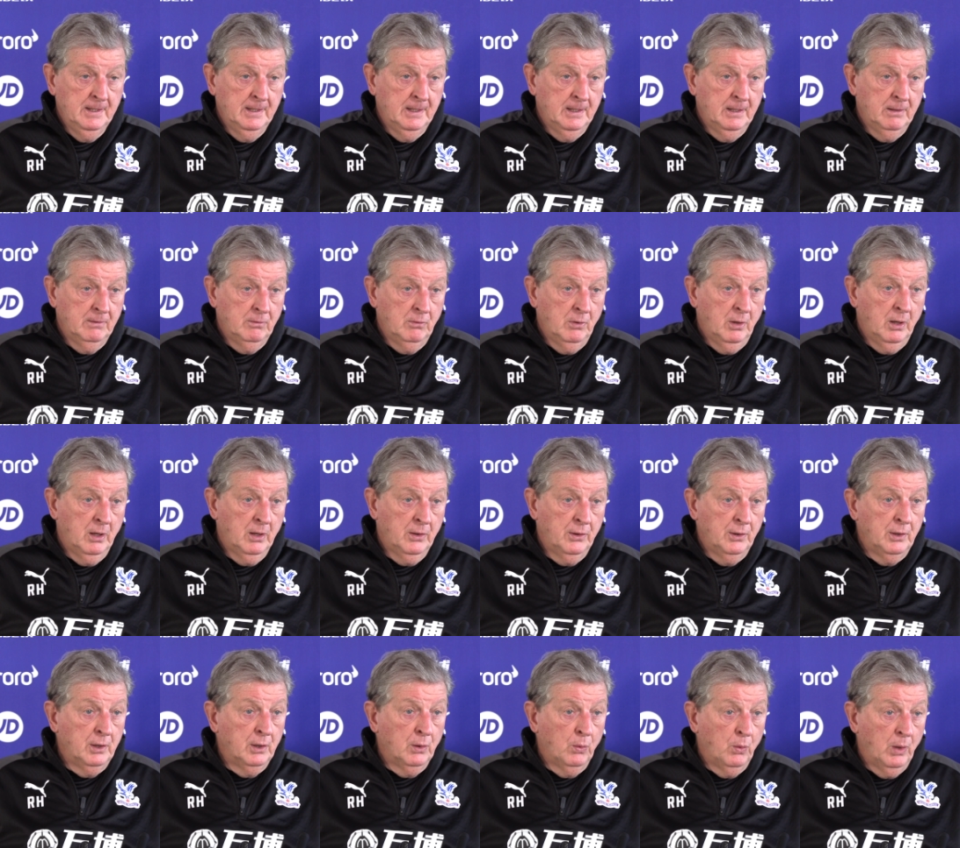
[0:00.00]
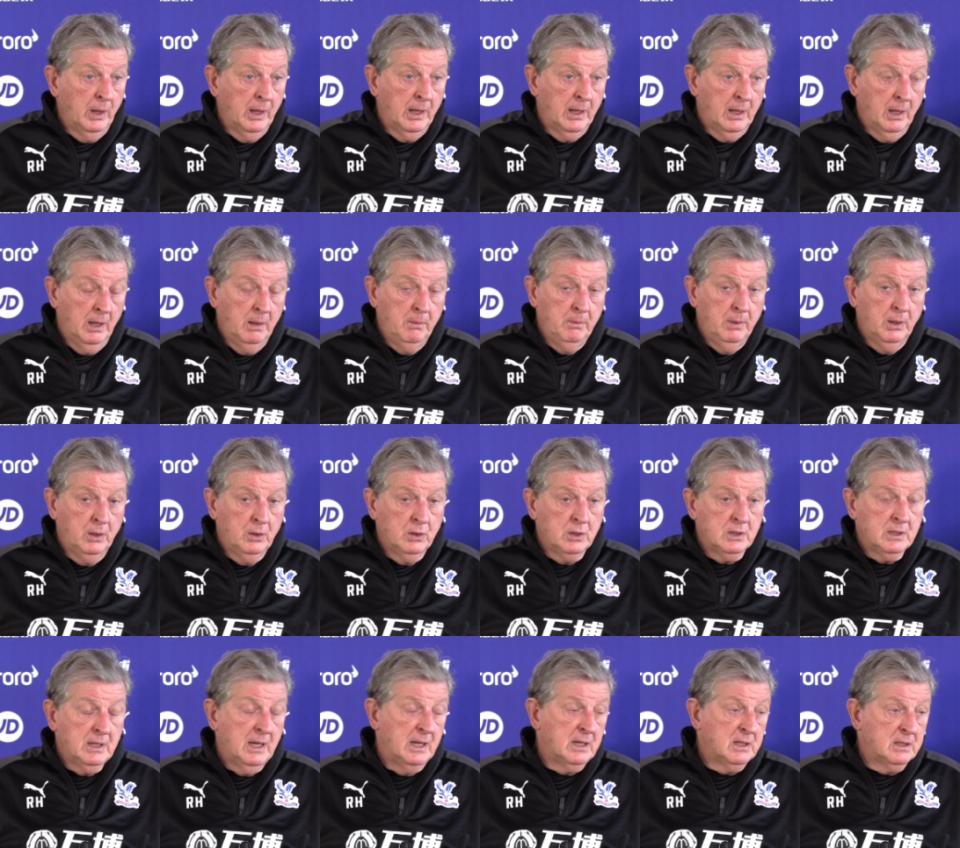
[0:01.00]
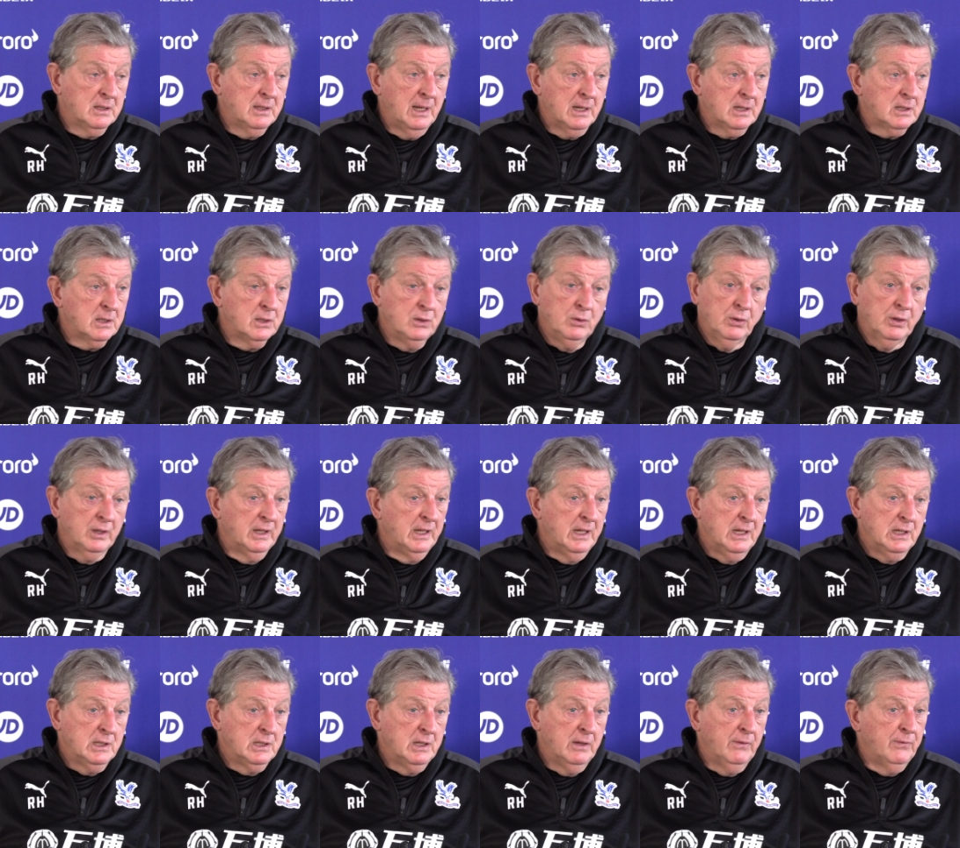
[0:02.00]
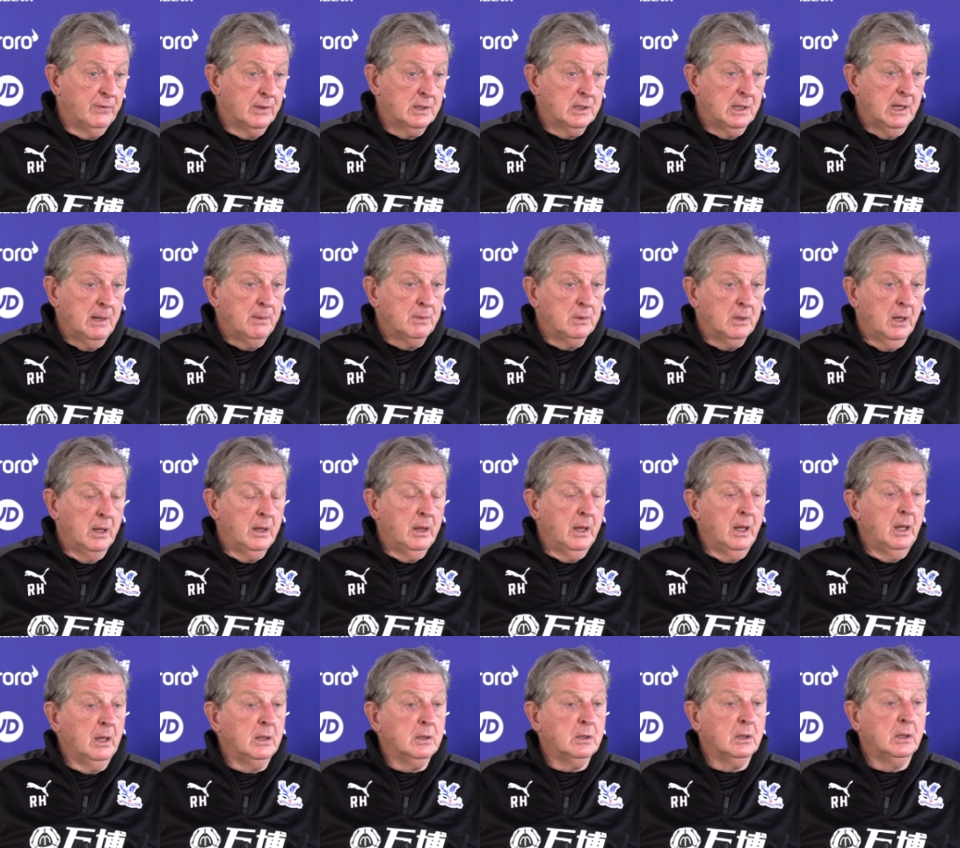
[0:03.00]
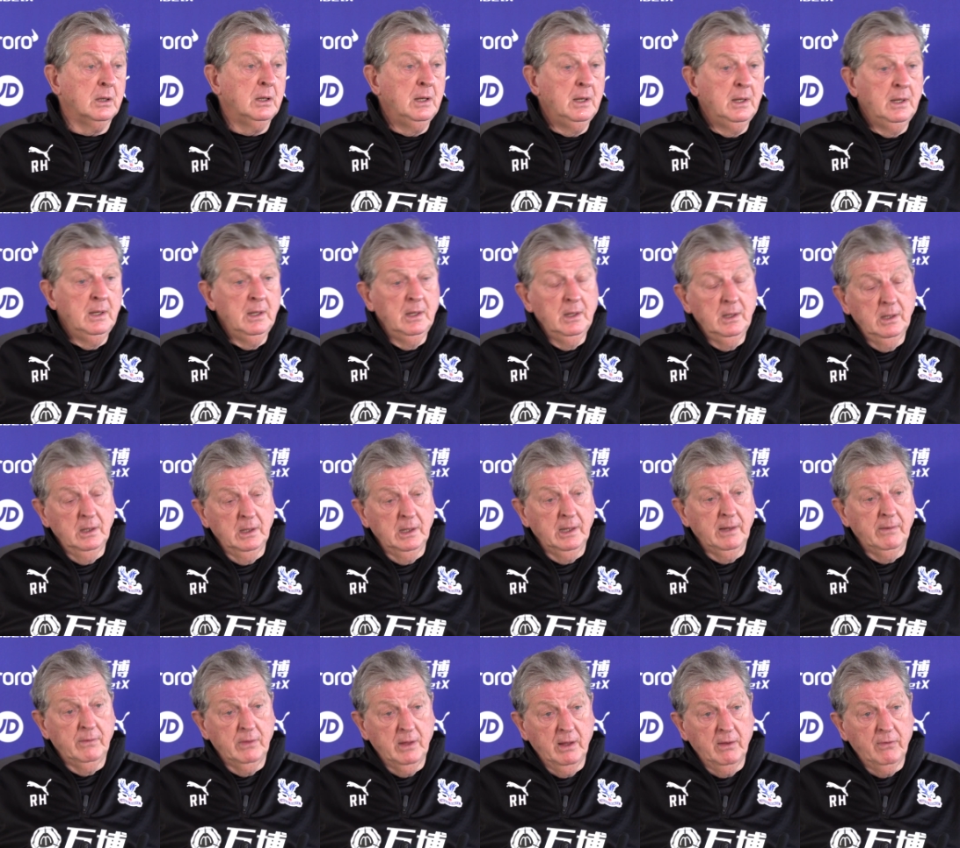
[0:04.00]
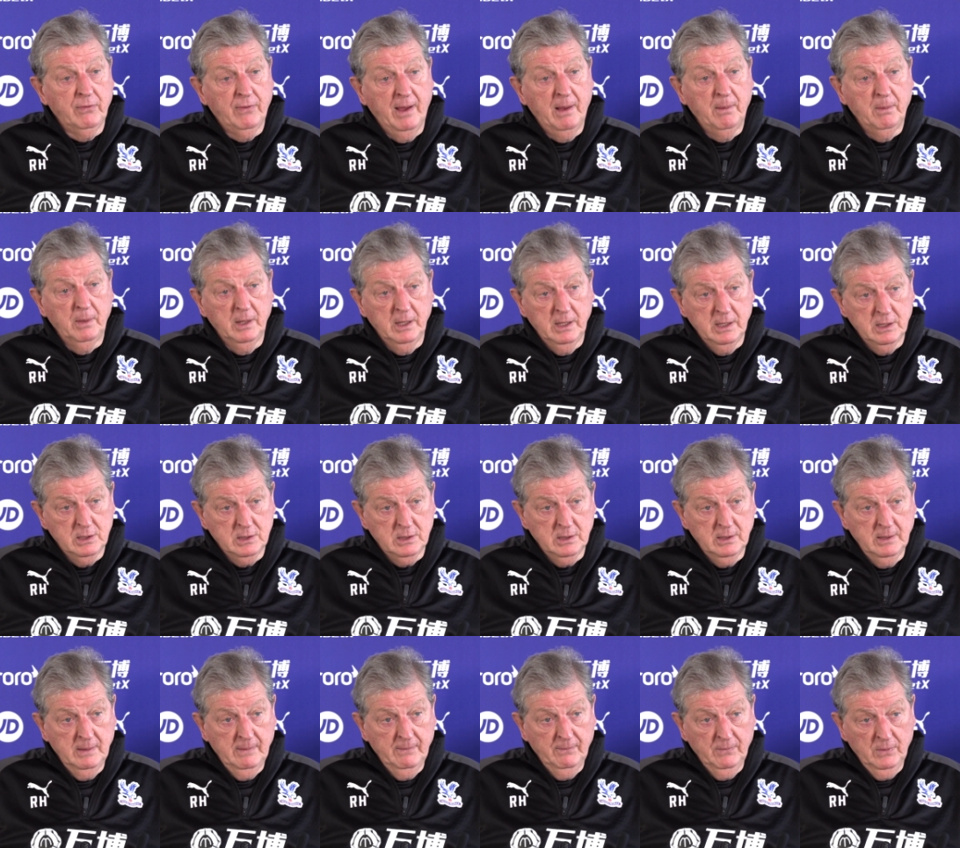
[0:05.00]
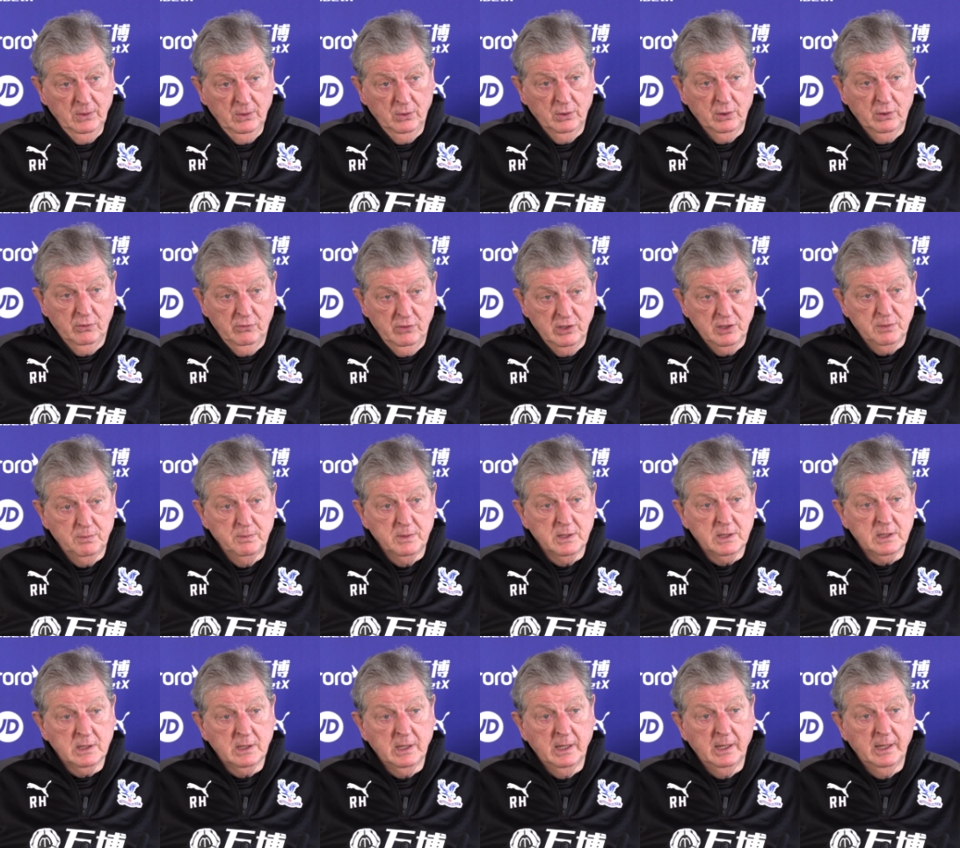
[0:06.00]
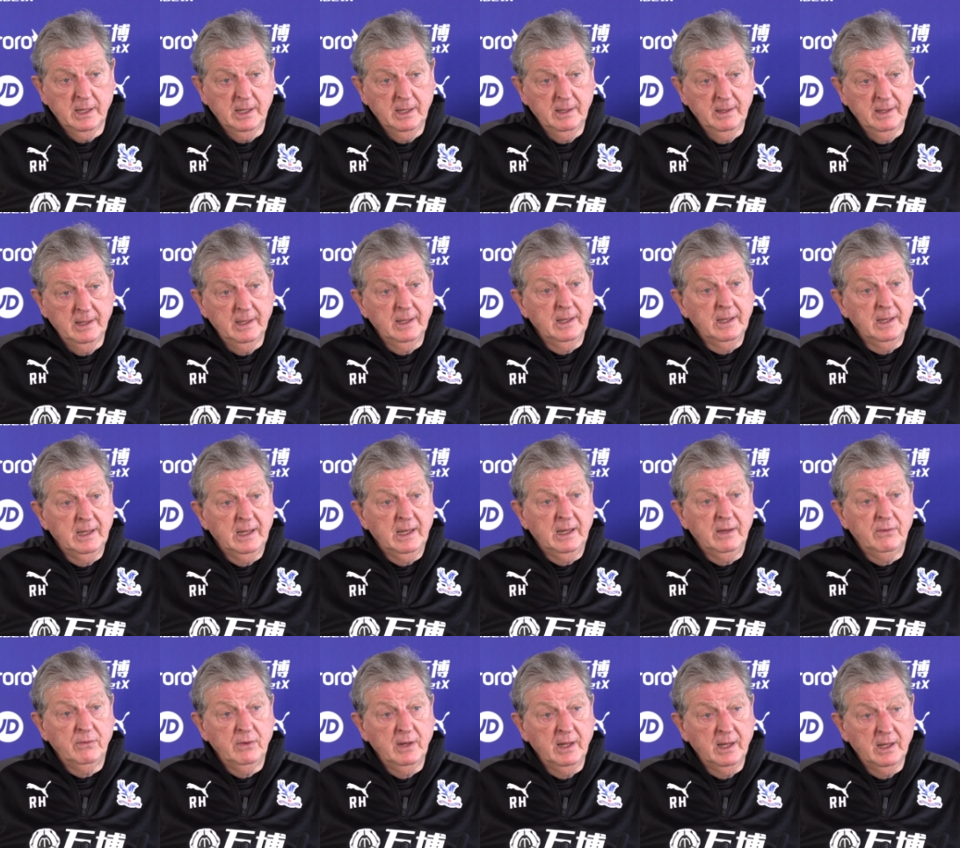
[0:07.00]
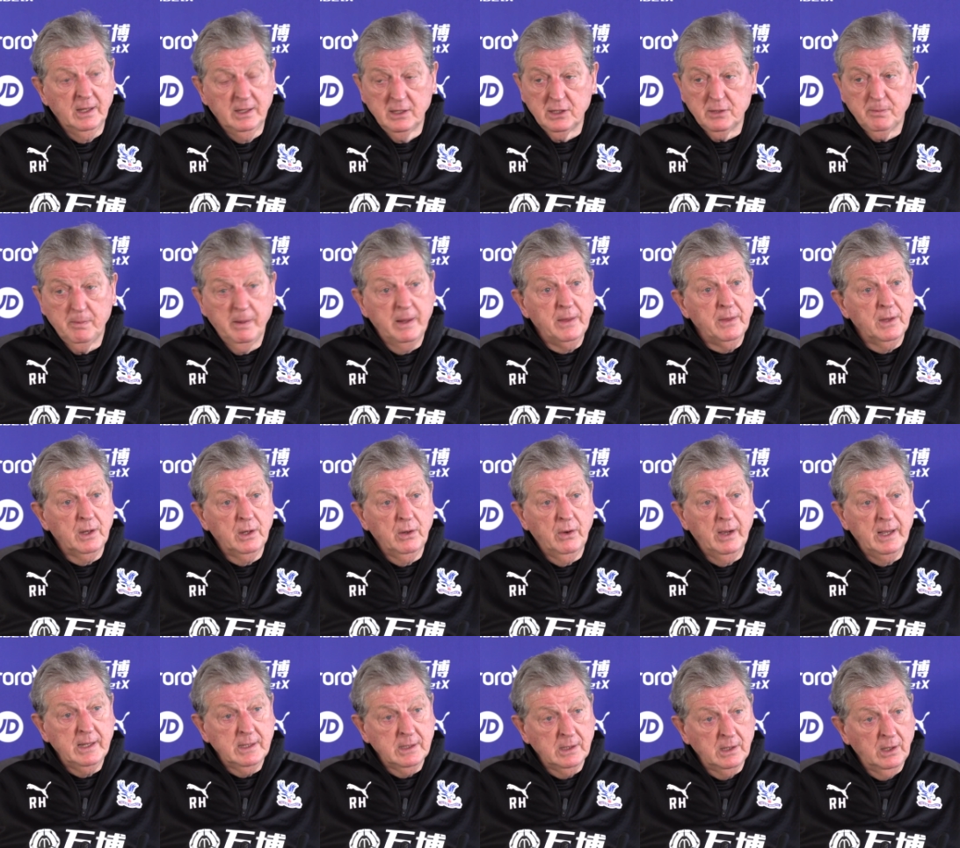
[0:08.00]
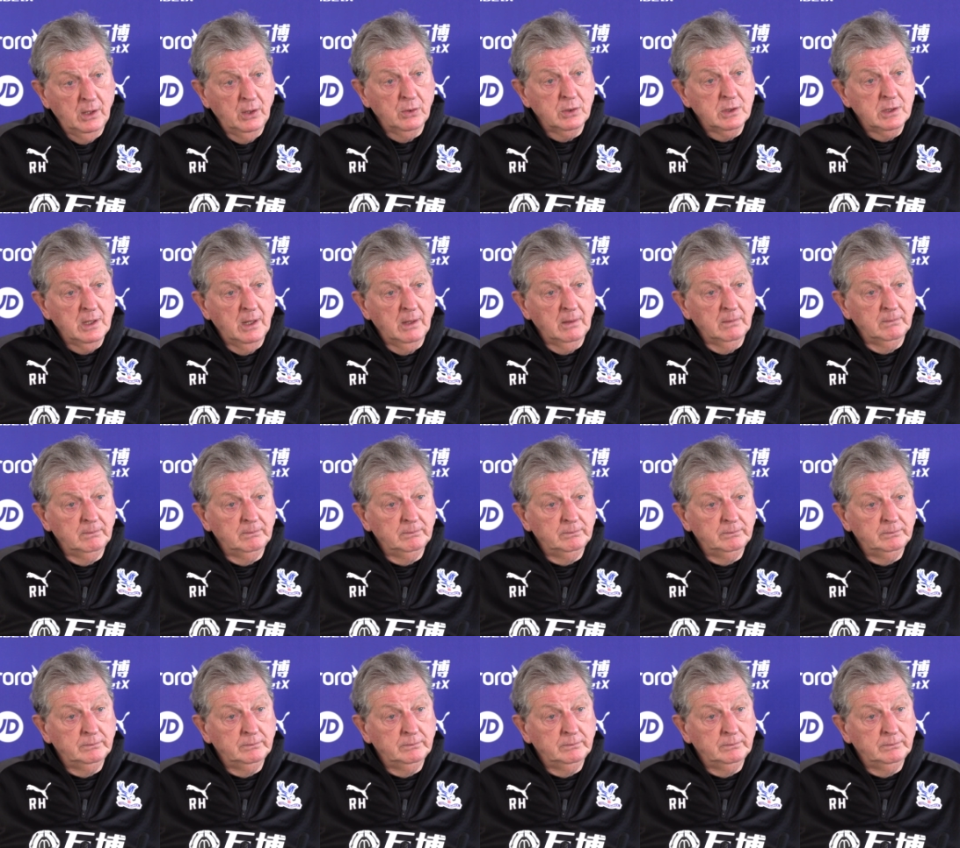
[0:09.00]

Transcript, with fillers: Uh, rather than the away game because that that's not easy for teams I think to leave their families on Christmas Day evening and spend the night in a hotel.